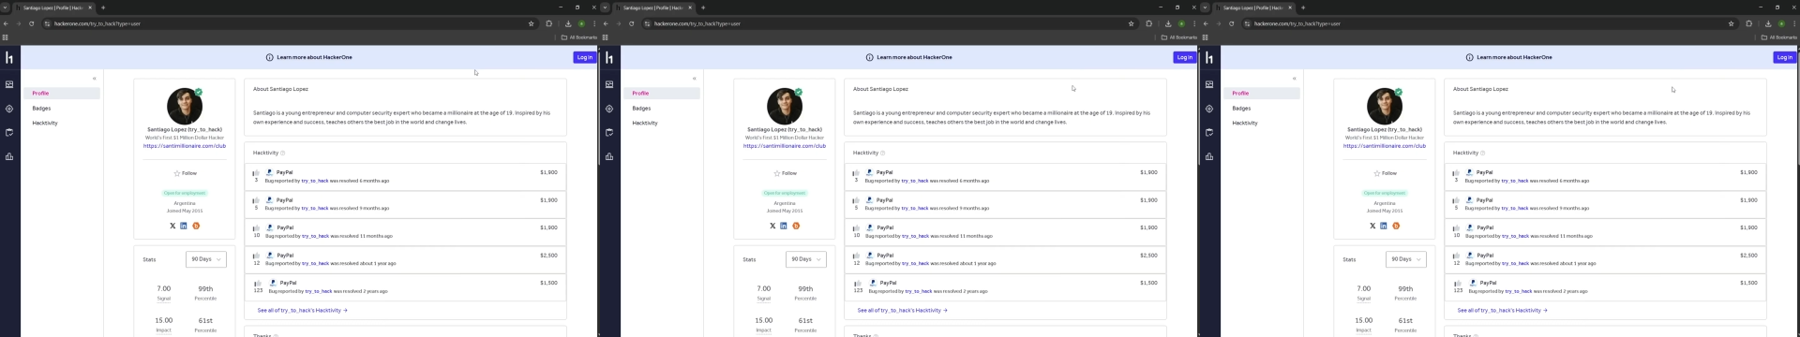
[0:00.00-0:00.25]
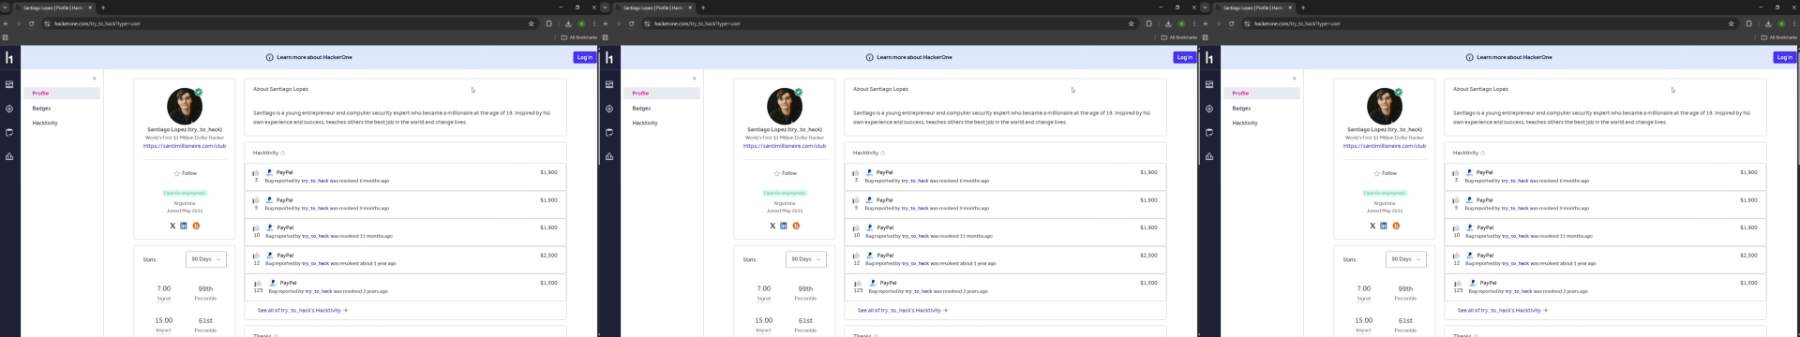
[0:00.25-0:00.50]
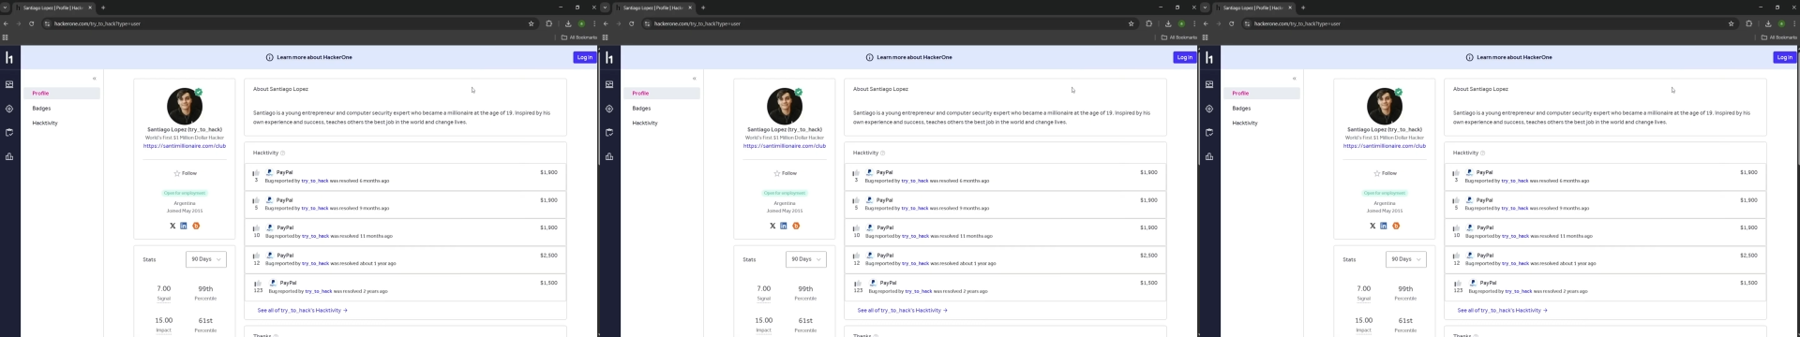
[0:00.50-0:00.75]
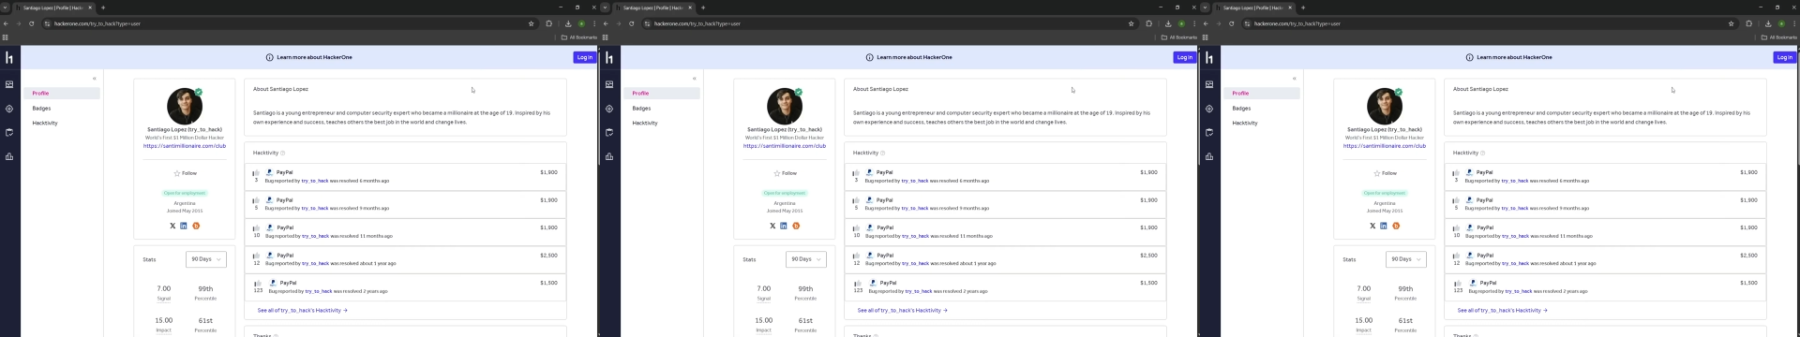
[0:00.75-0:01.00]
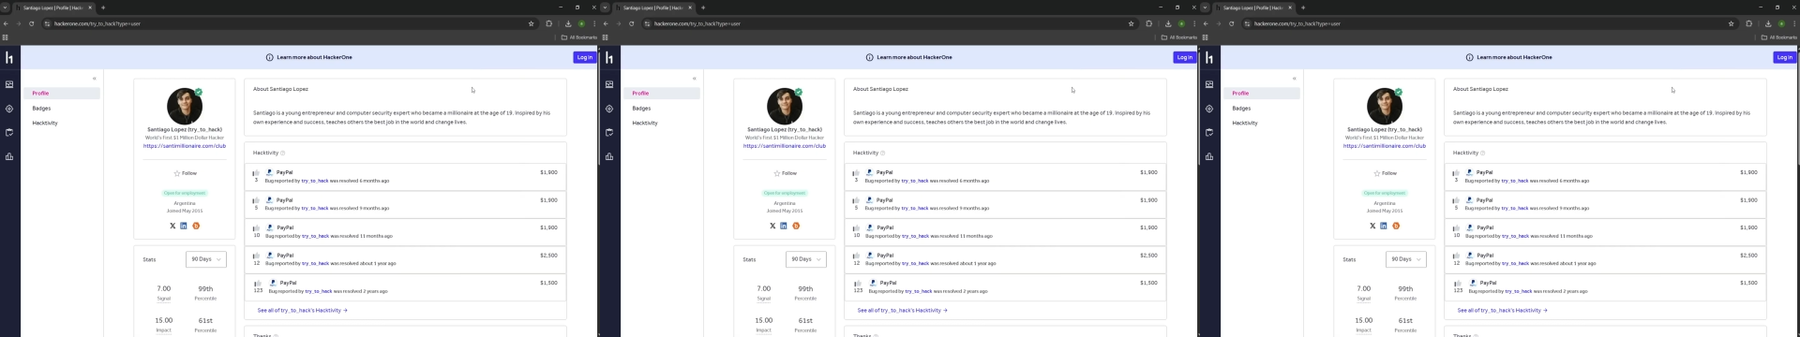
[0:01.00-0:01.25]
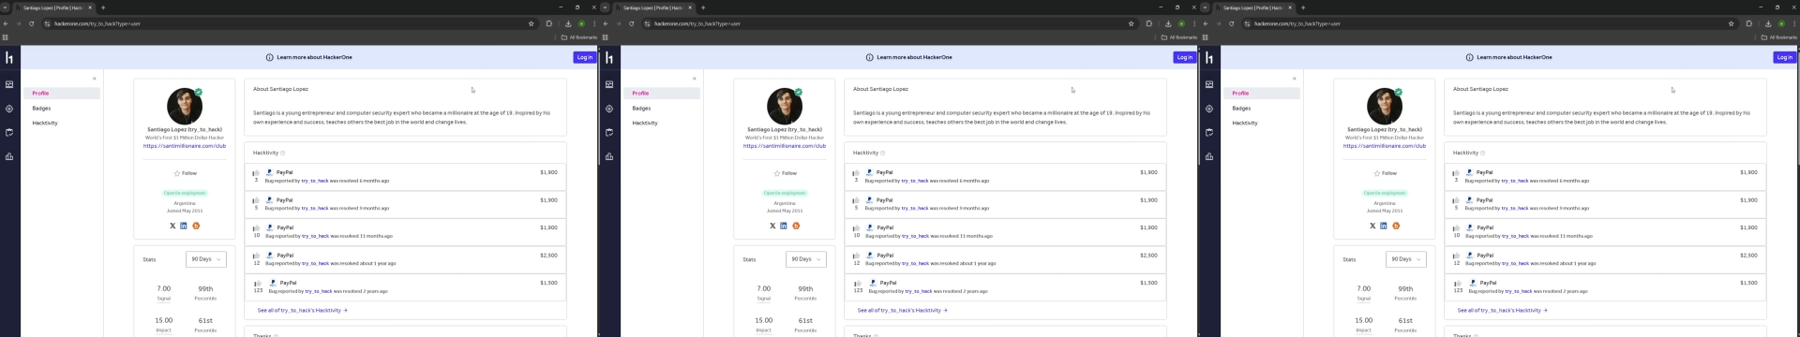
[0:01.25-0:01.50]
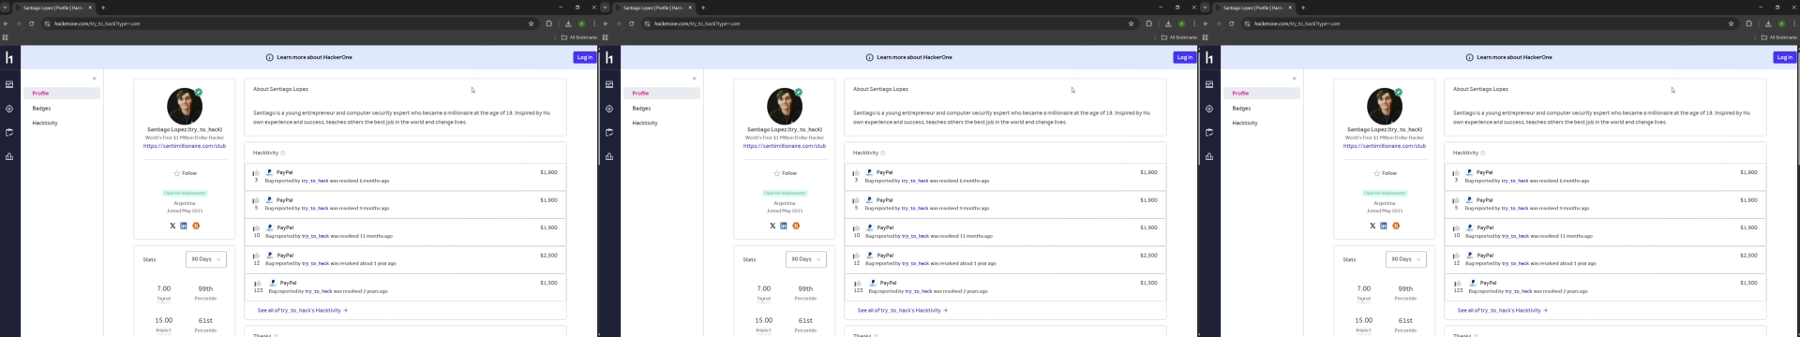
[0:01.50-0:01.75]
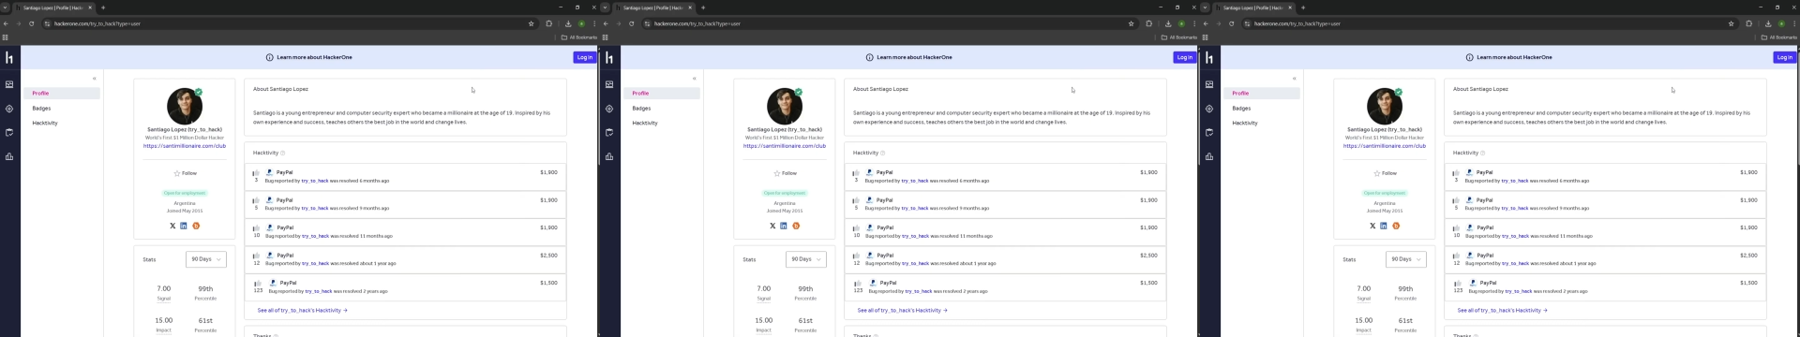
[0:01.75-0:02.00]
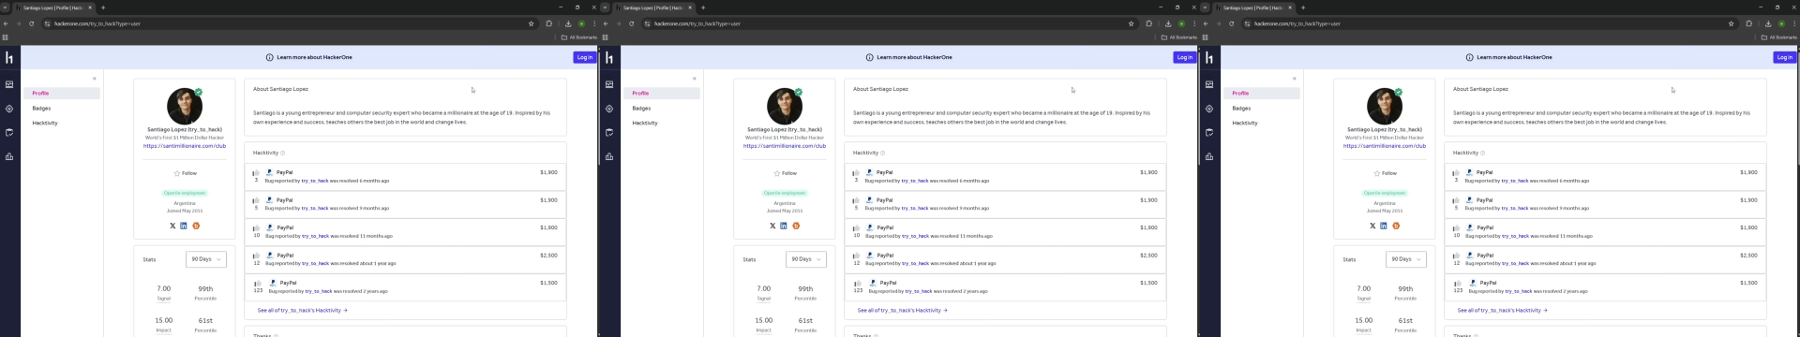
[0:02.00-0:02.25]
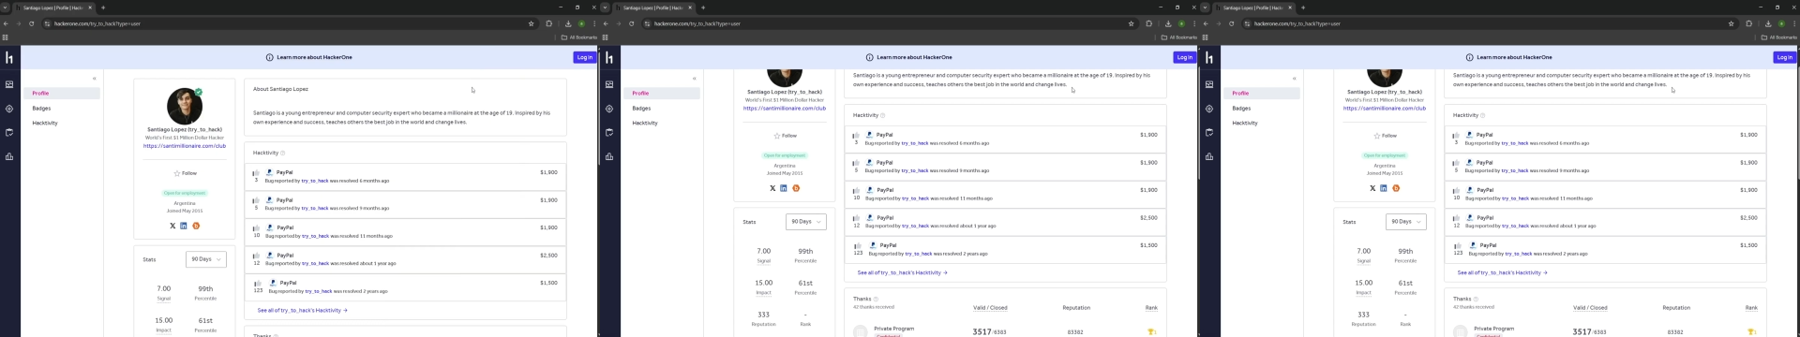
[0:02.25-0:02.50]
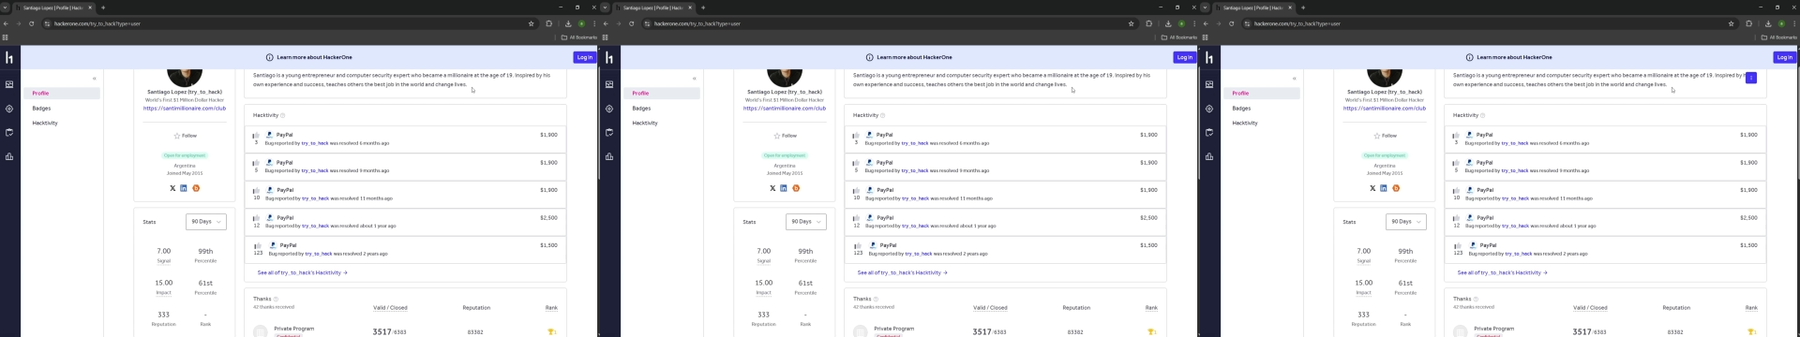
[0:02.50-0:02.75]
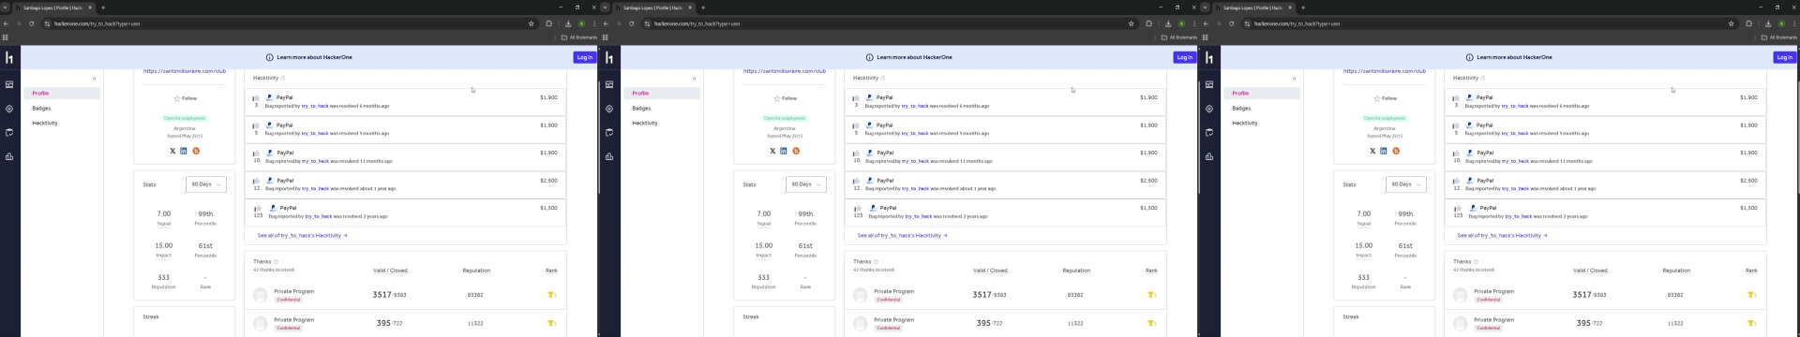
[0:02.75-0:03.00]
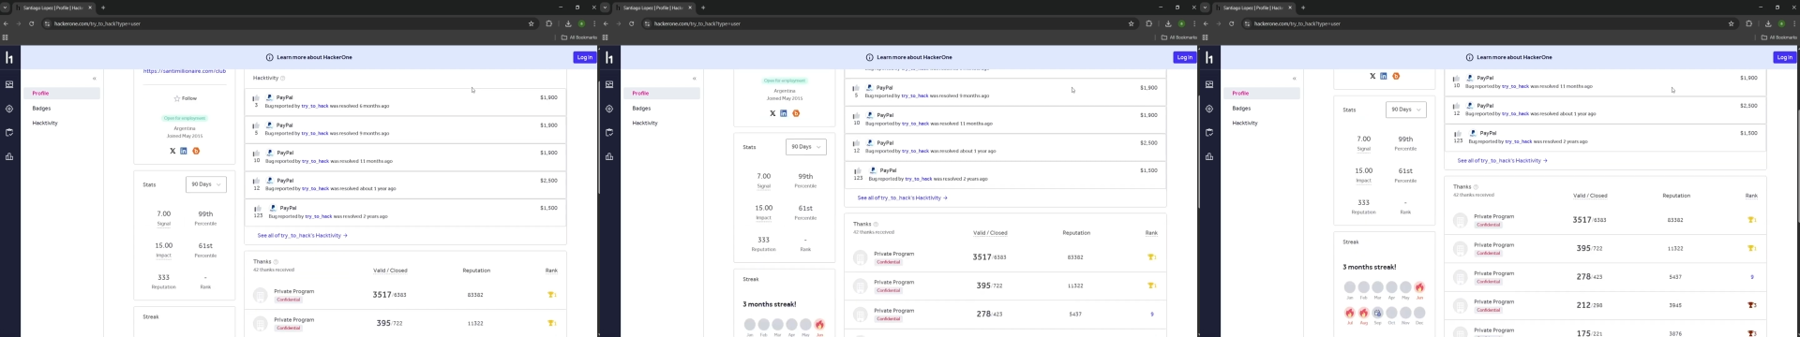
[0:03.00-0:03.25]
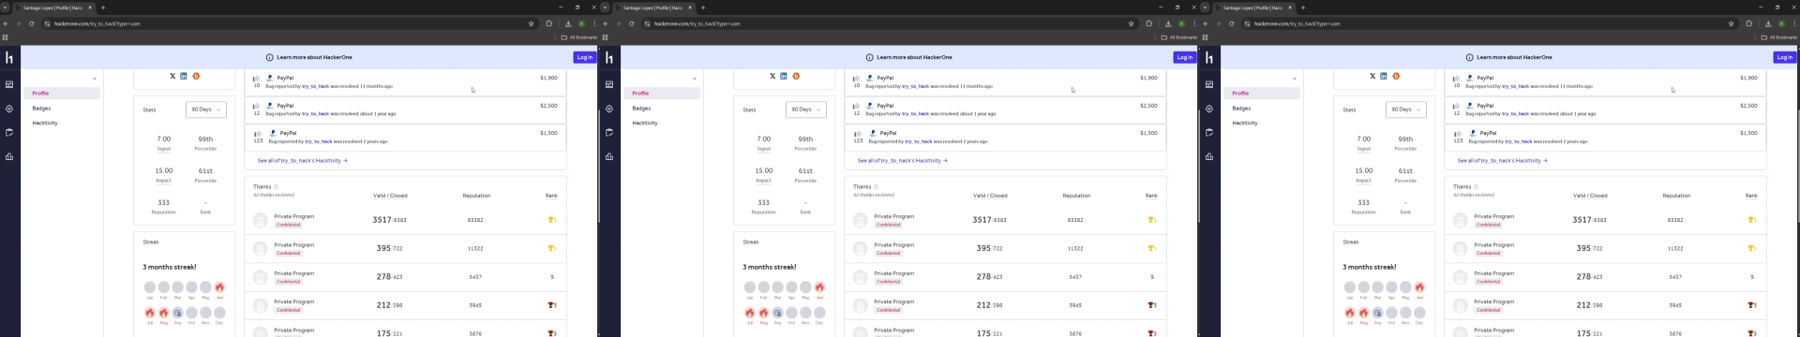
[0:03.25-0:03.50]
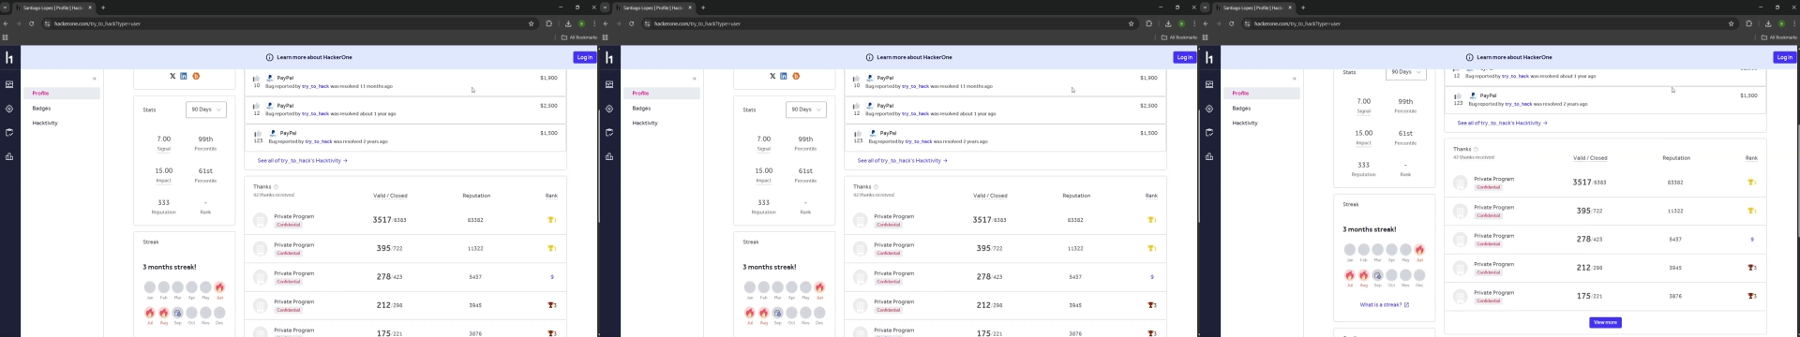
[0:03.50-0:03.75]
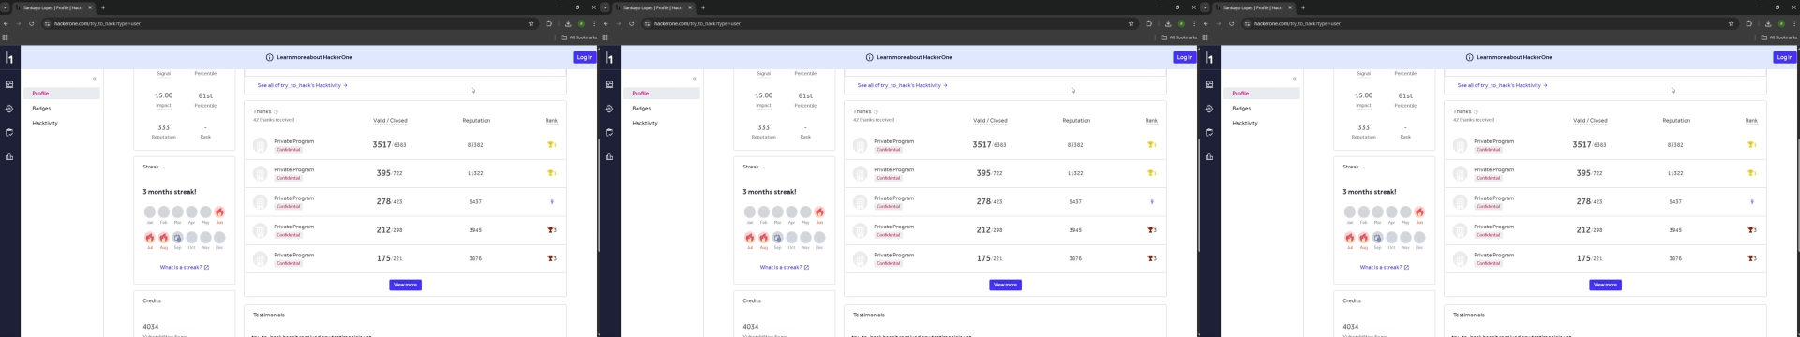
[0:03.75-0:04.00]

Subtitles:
Nobody's mouth can be seen.